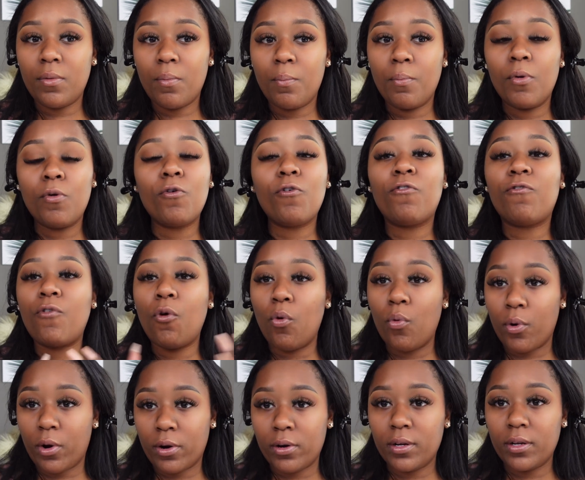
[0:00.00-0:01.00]
move
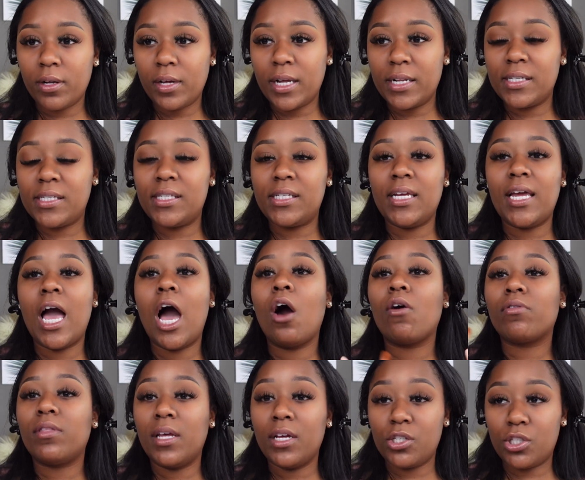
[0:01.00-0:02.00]
forward and see how
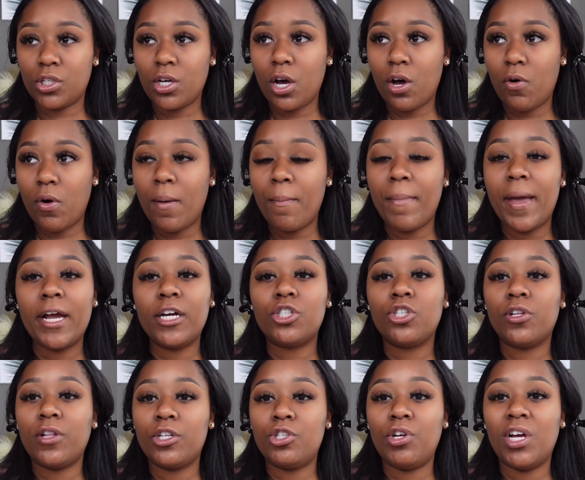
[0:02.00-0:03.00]
things go, and make
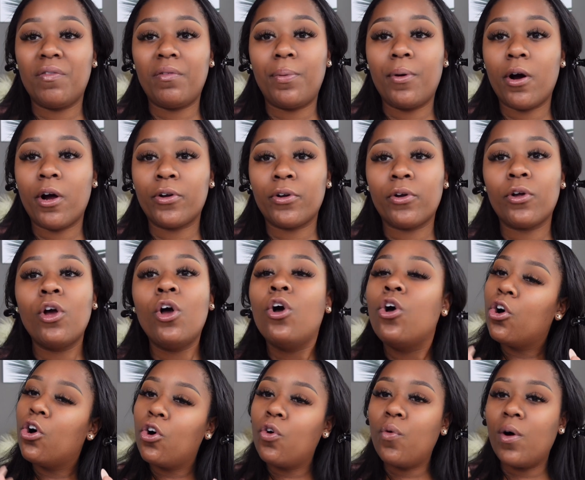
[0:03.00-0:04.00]
sure that you have a partner
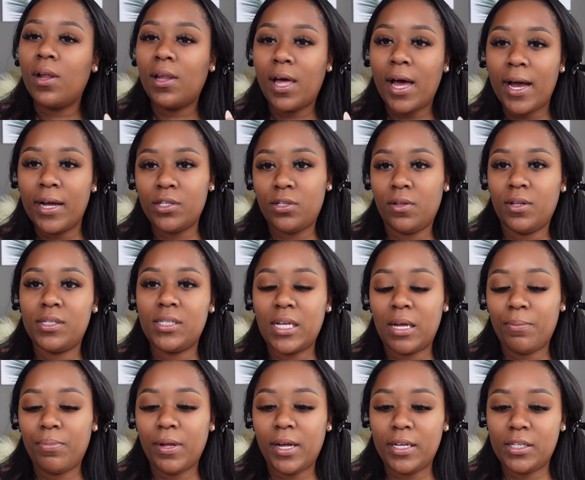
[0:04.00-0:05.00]
who aligns in the
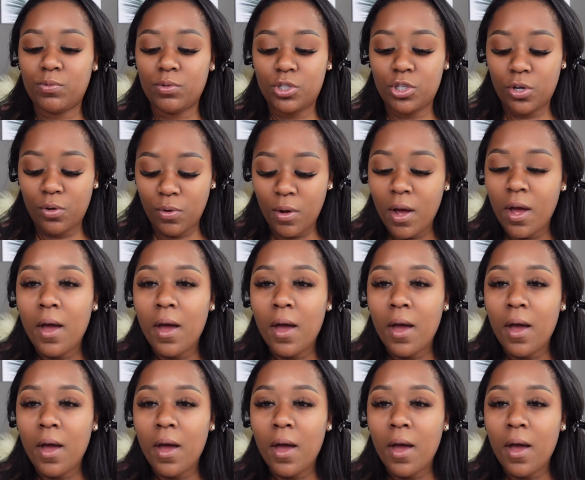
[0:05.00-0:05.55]
same place with you.